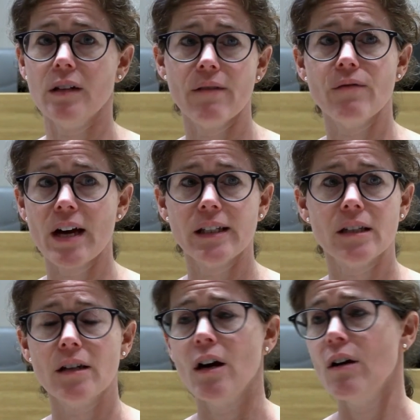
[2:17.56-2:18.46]

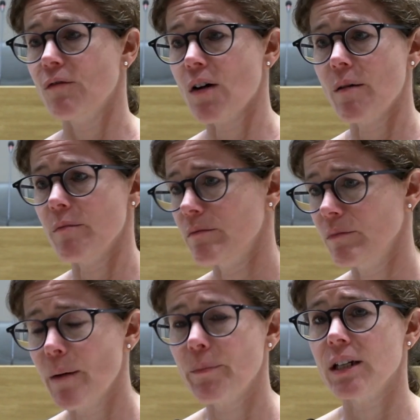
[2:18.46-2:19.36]
divest from
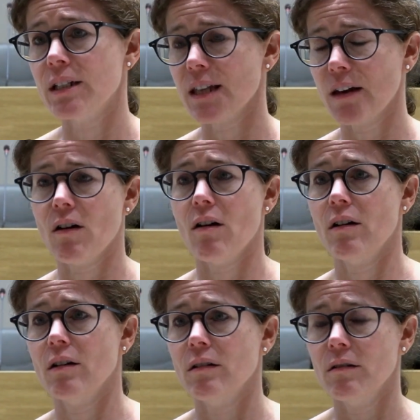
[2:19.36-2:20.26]
companies that
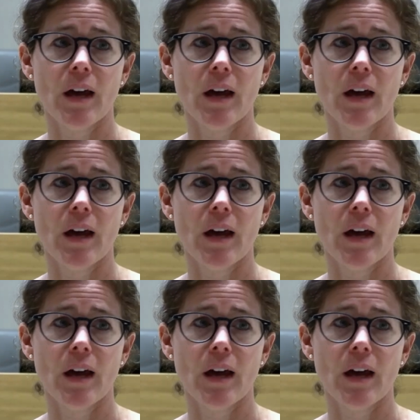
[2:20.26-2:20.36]
are